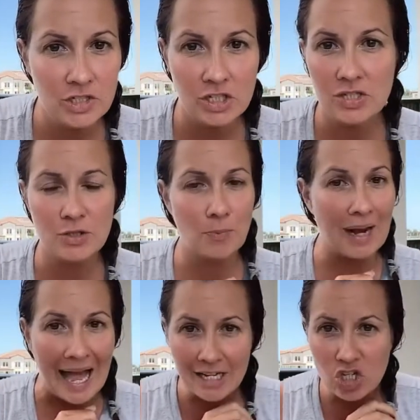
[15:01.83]
just
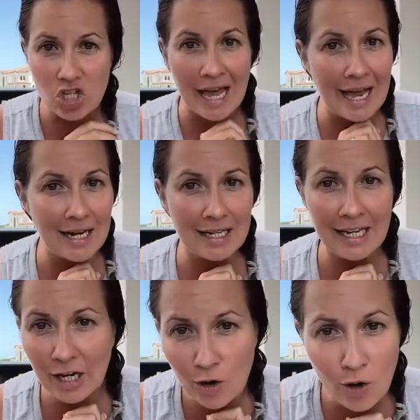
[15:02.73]
splash that
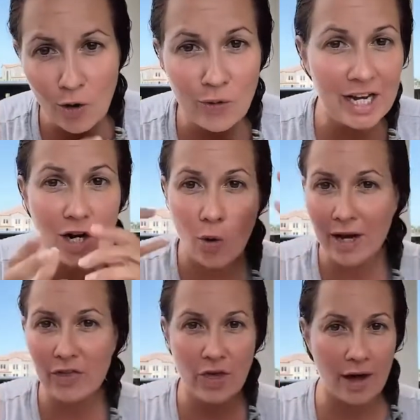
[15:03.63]
ego
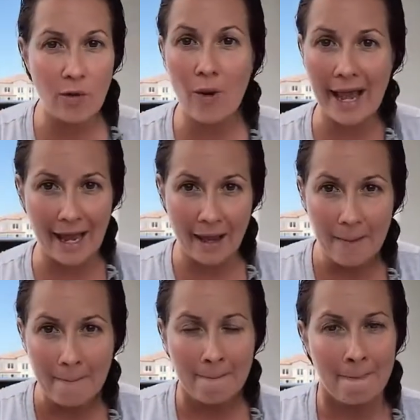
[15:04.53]
egoic thought
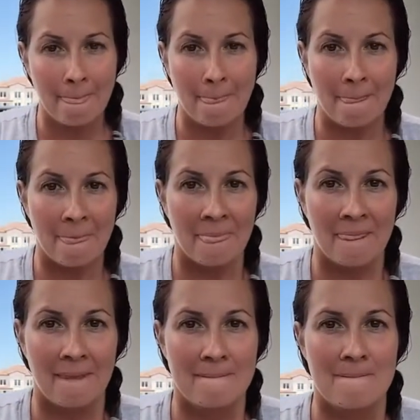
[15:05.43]
away,
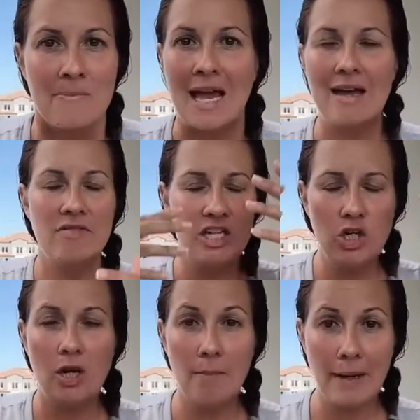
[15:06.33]
and then
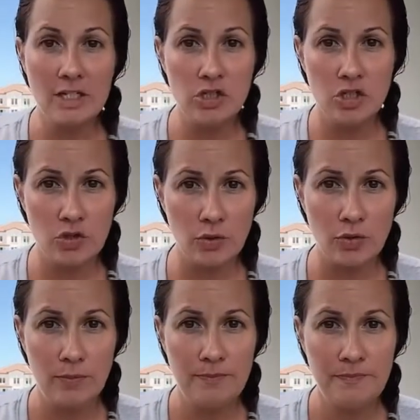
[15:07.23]
you come back to the
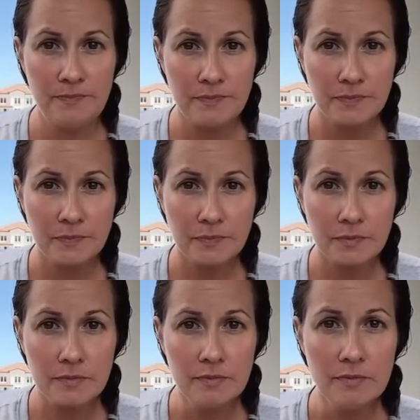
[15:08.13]
truth.
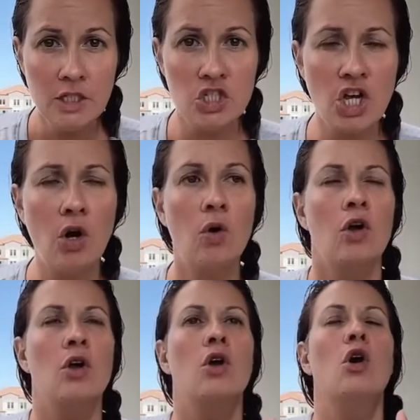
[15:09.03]

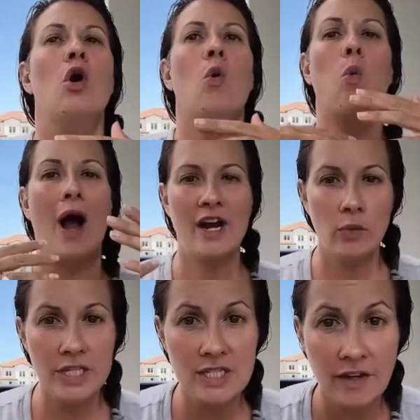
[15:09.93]
So, why
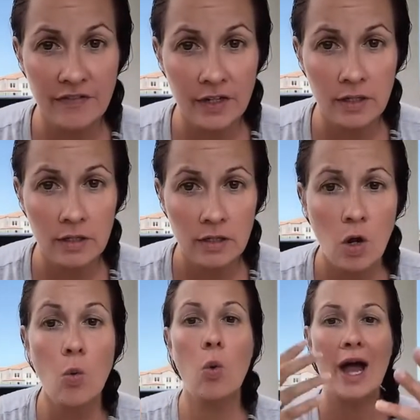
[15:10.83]
do we suffer?
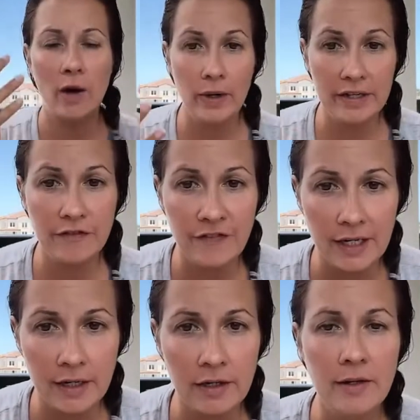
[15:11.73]
Why are we in
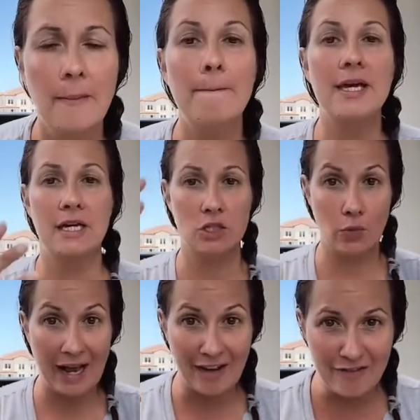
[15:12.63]
fear? Because
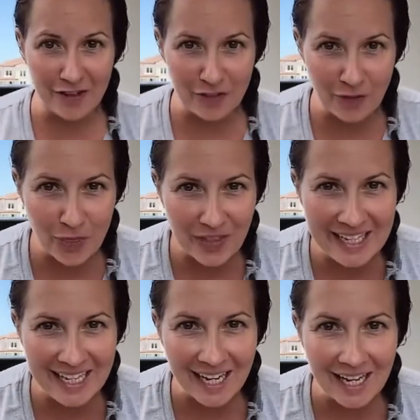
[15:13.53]
we have fearful
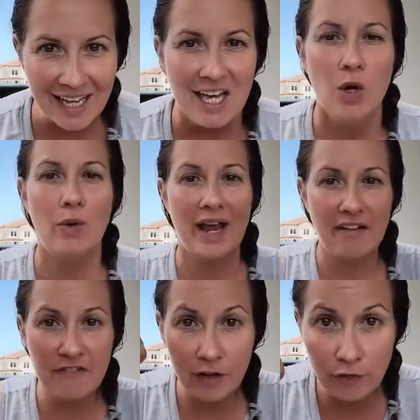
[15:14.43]
thinking. We
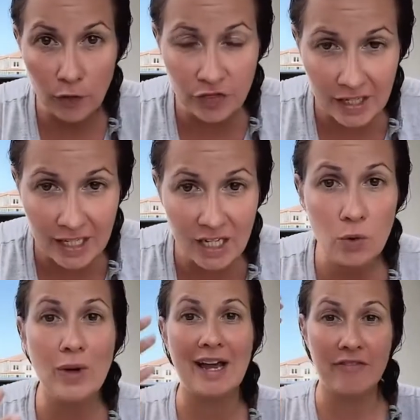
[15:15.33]
have fearful
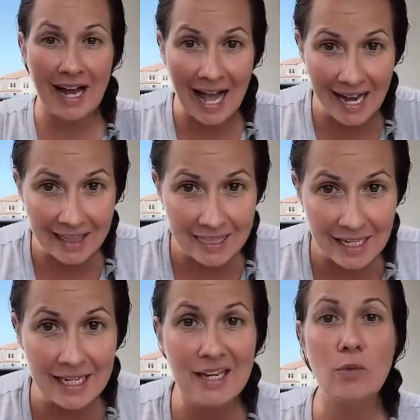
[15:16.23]
thinking, we have caca
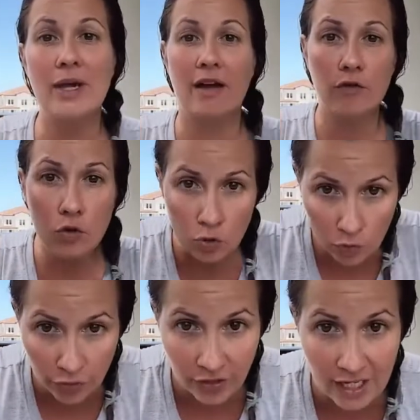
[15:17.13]
thinking, we have
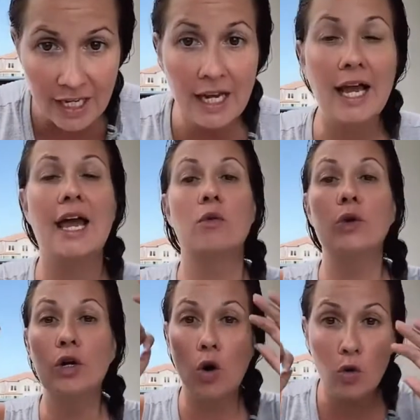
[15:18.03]
cuckoo thinking, and
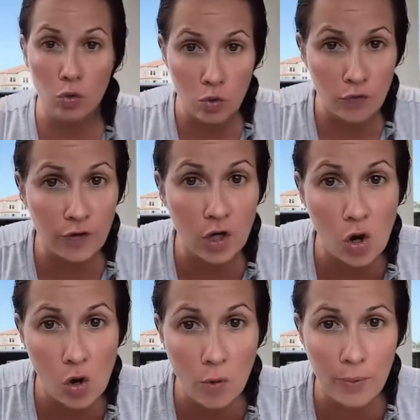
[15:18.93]
we go cuckoo for
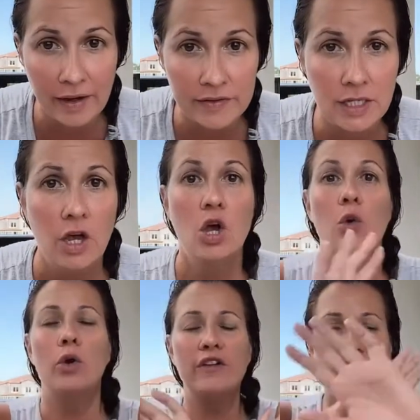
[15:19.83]
Cocoa Puffs.
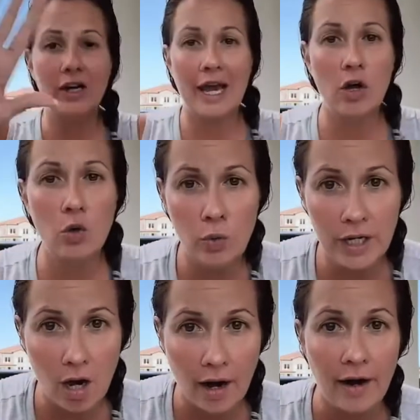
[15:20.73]
We forget who
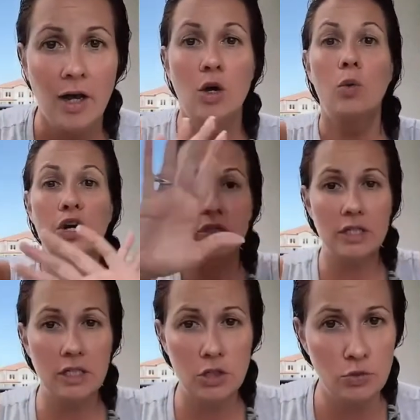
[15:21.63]
we are. We're in
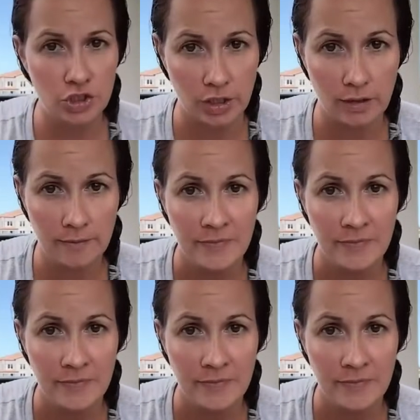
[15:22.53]
the illusion.